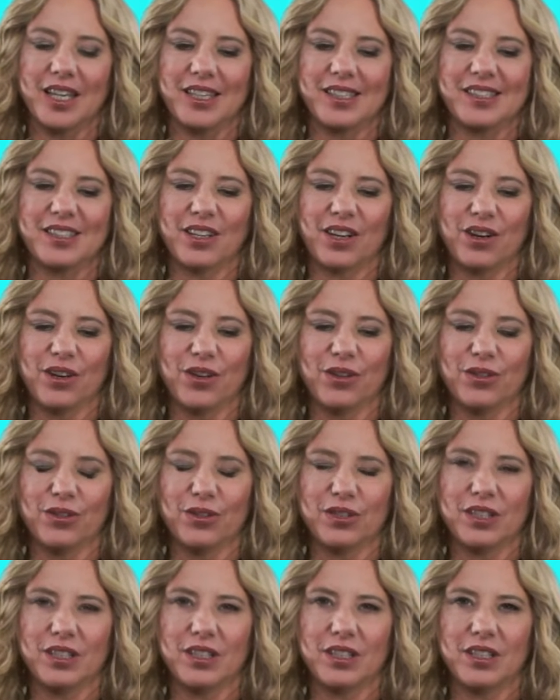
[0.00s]

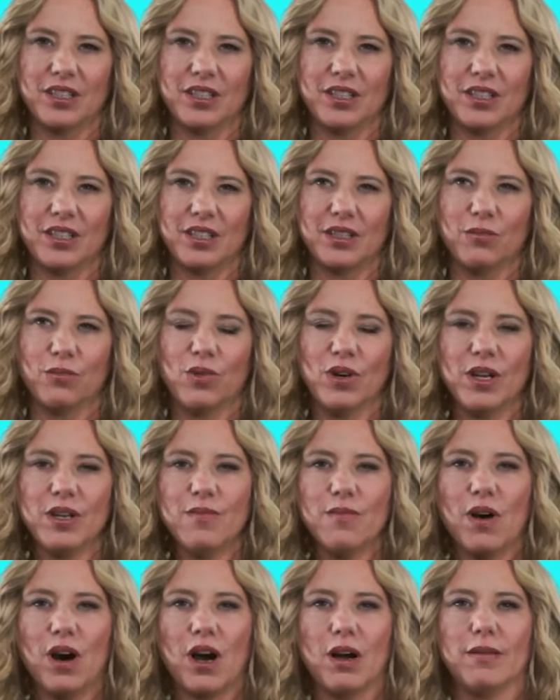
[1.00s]
So
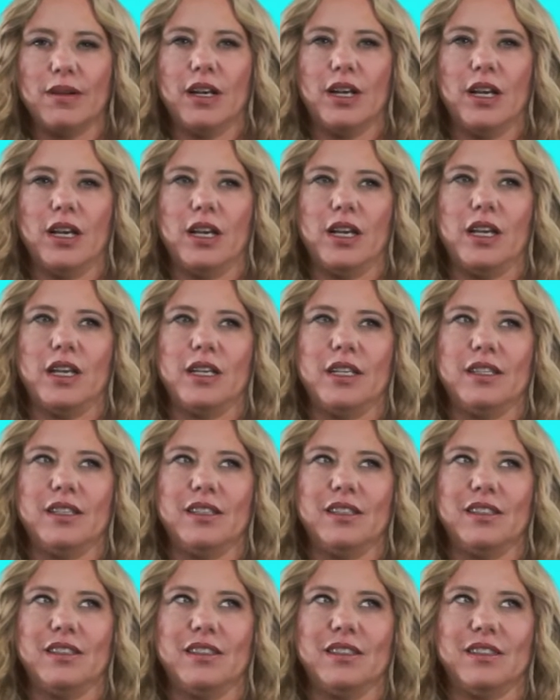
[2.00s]
OneMama
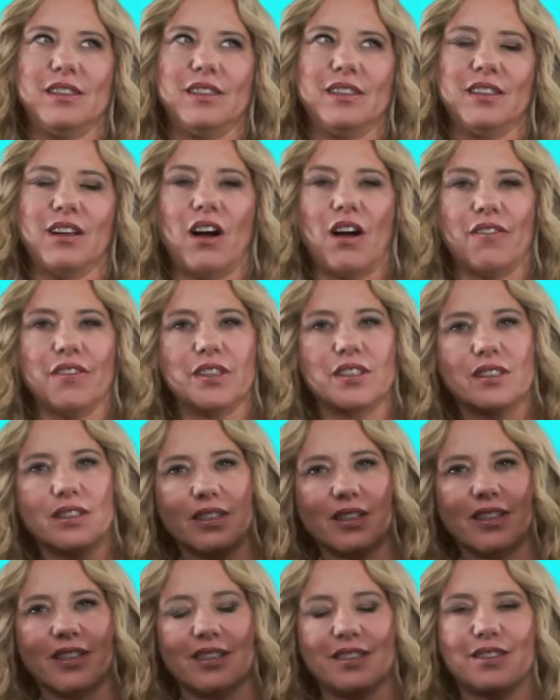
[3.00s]
is
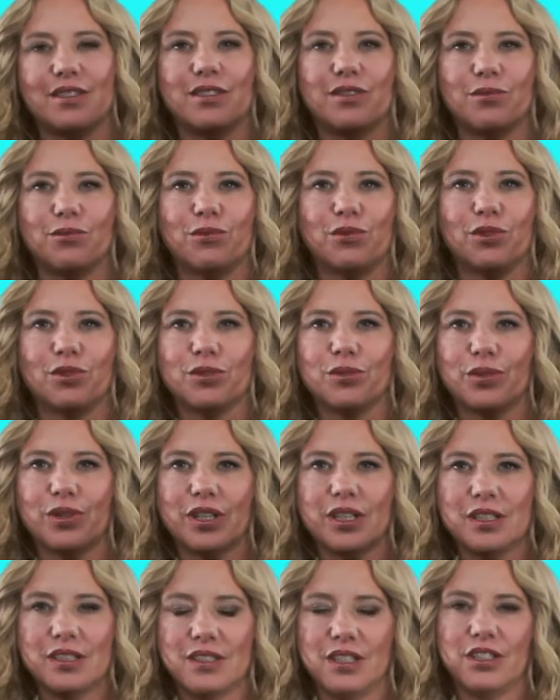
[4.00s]
obviously this world
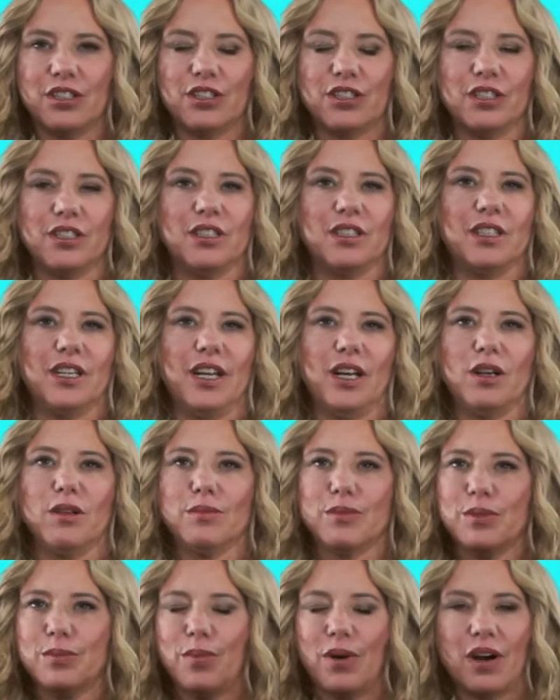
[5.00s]
organization that
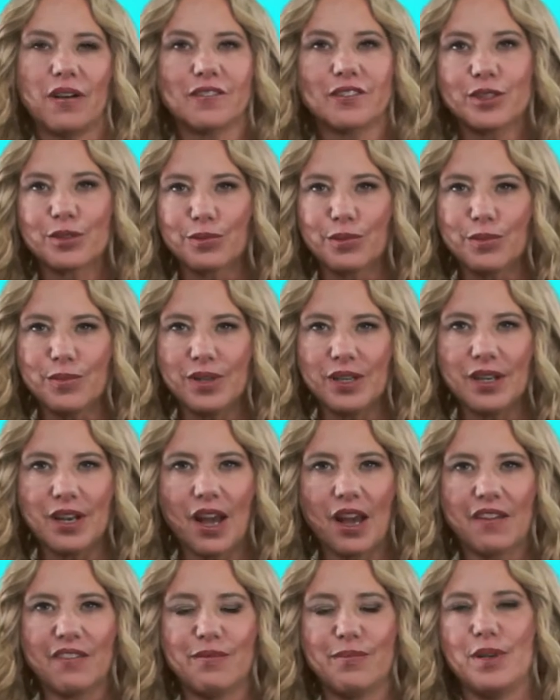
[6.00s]
helps impoverished women
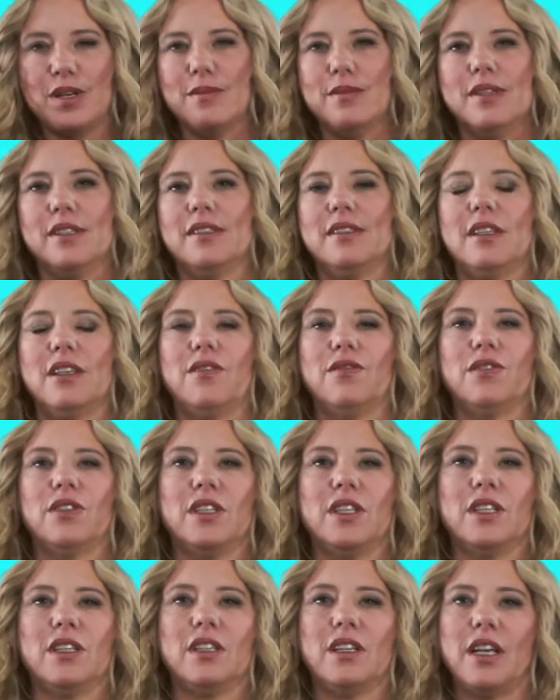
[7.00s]
have babies
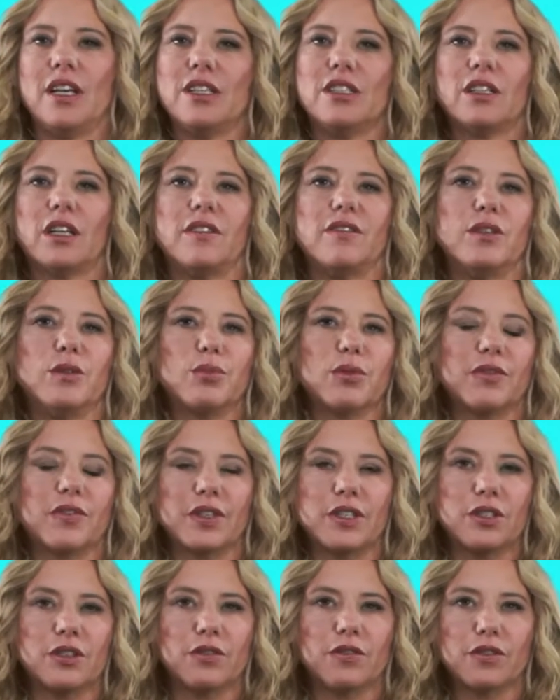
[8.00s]
safely, HIV
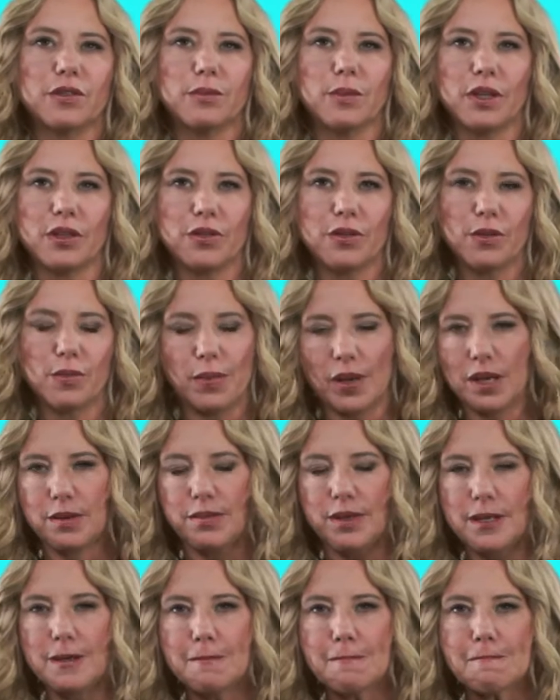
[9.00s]
prevention from mother to
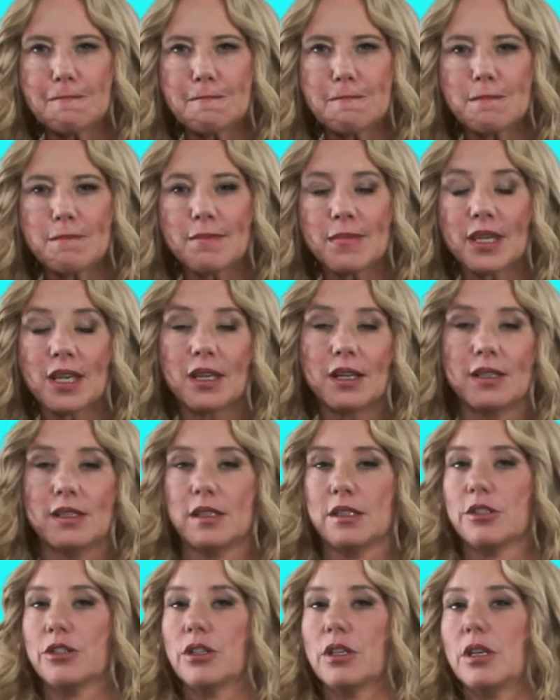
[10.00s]
baby. It's
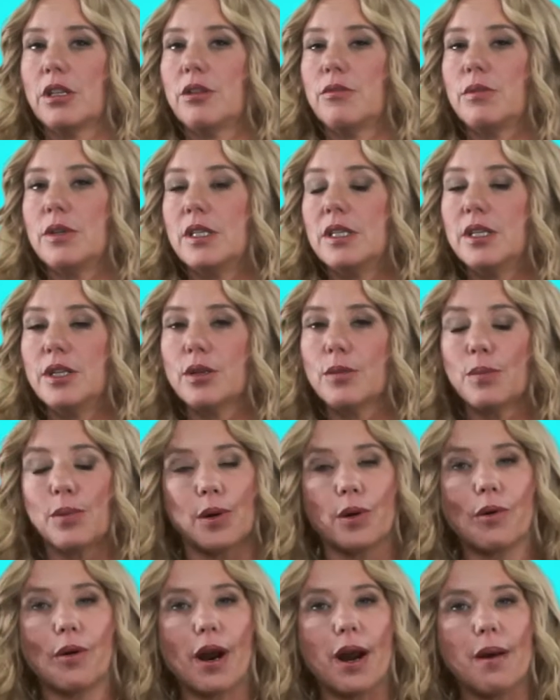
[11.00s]
actually a 3-tier
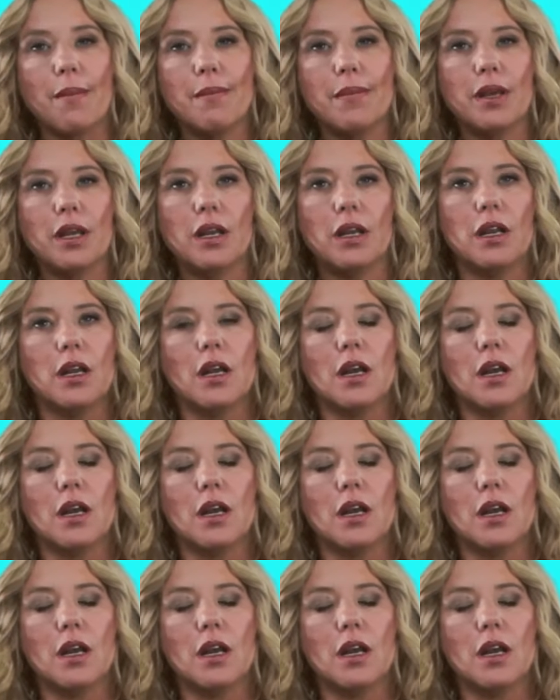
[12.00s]
program.